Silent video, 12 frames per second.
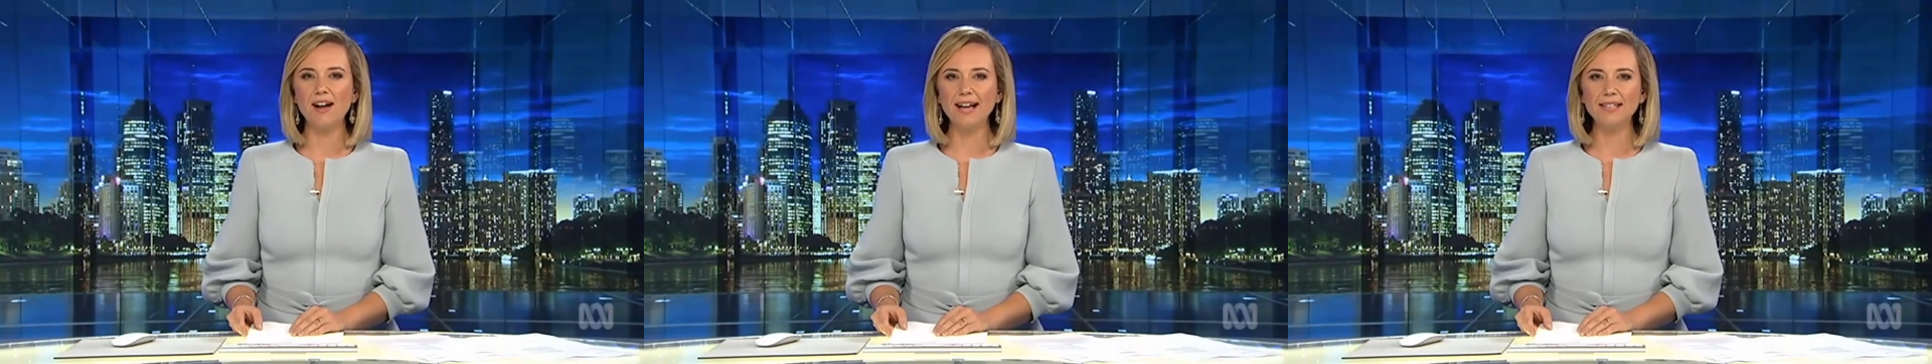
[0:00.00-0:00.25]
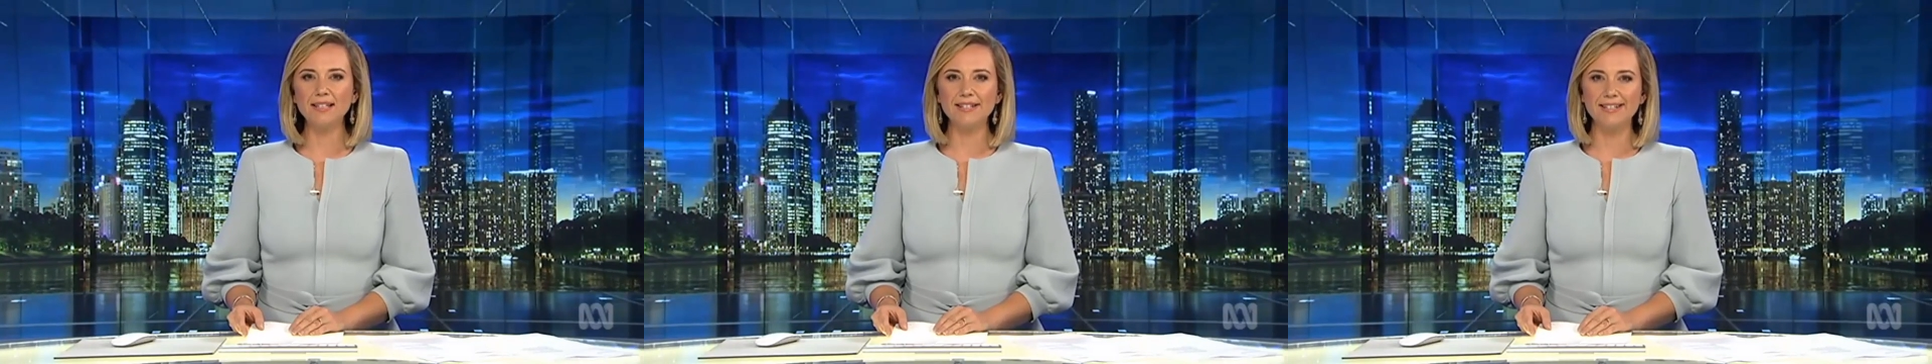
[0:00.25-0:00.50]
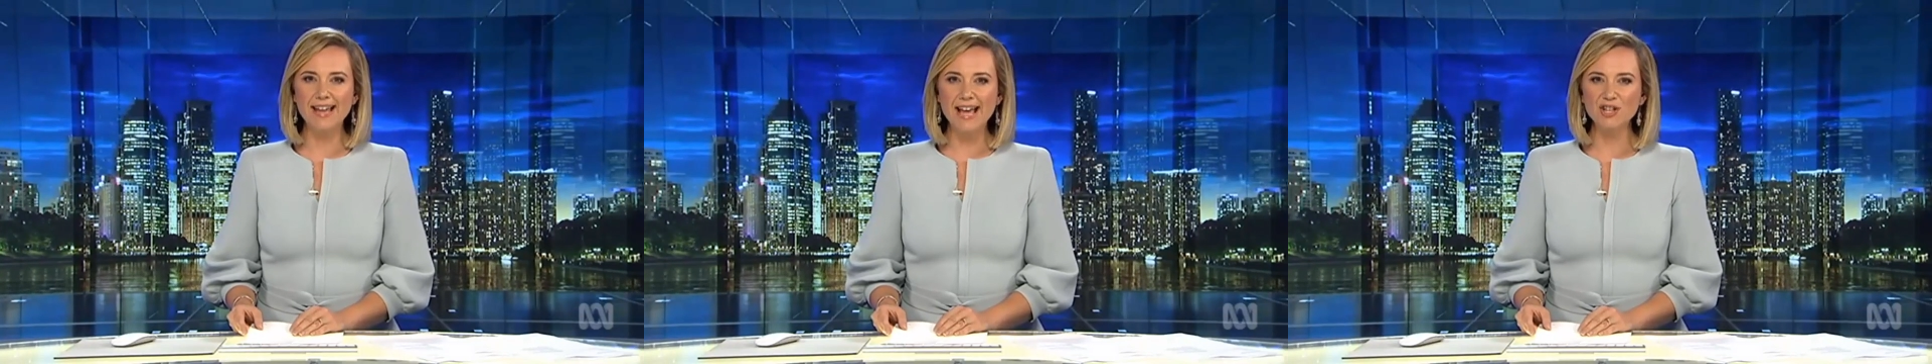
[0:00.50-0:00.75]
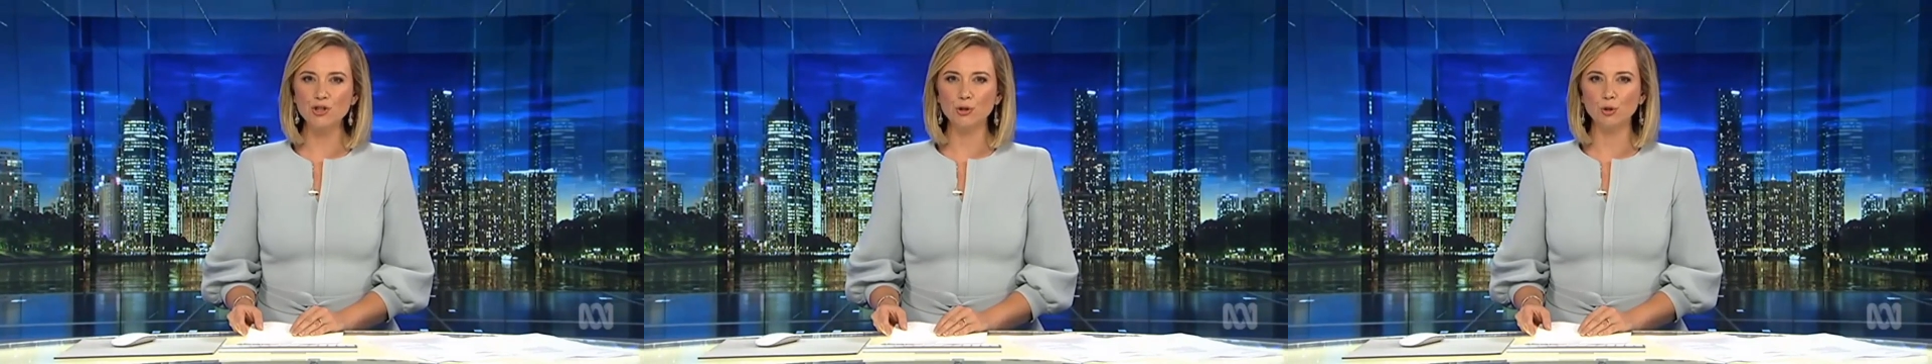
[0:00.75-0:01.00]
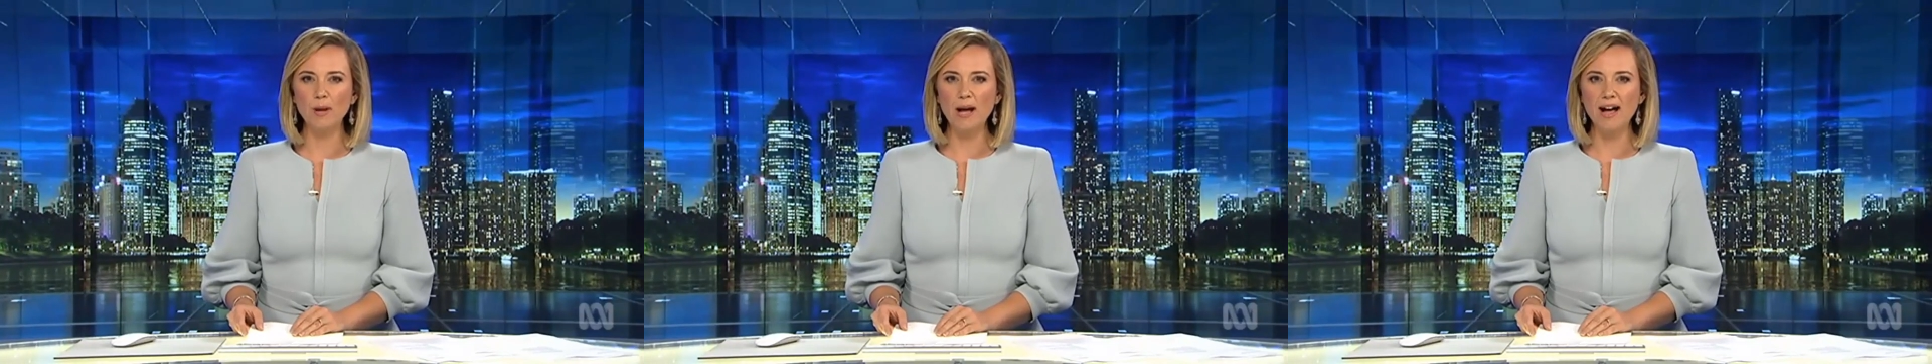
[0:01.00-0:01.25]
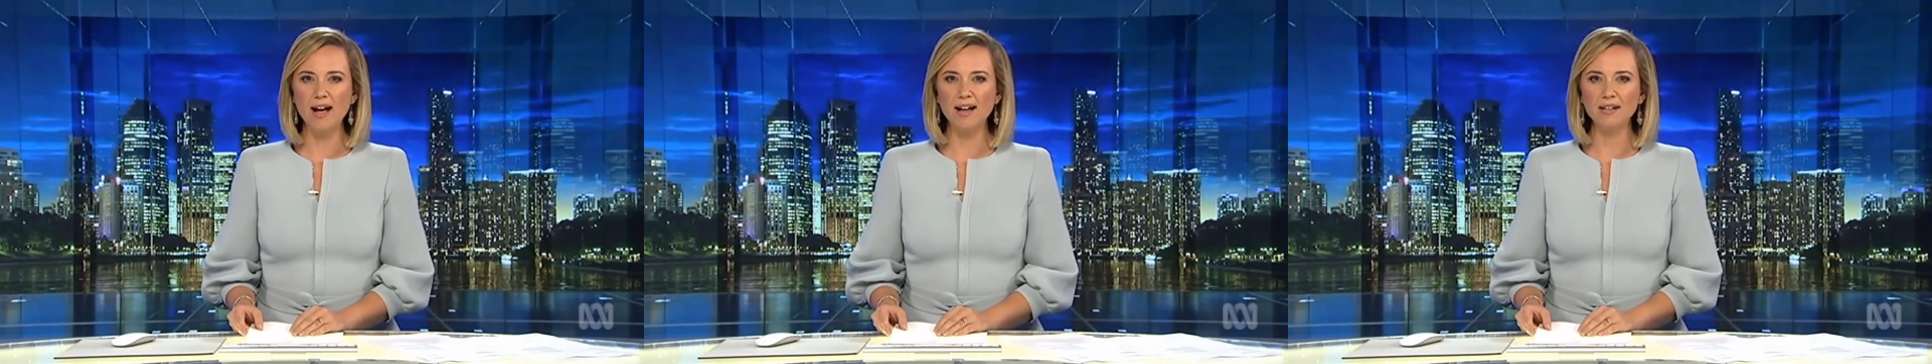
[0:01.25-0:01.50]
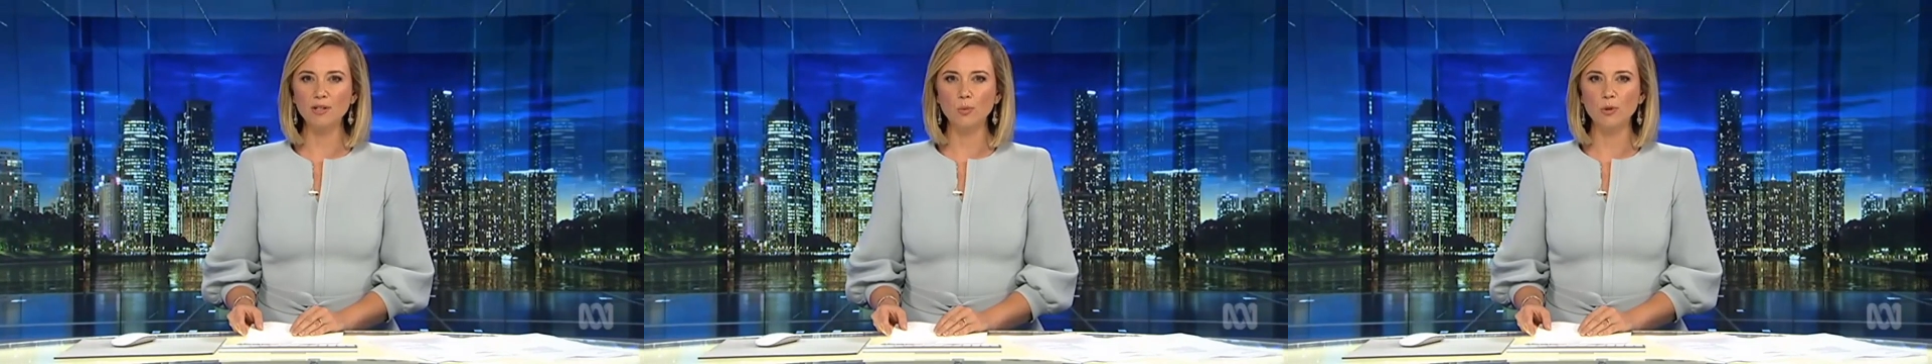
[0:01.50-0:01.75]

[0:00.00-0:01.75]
island national park,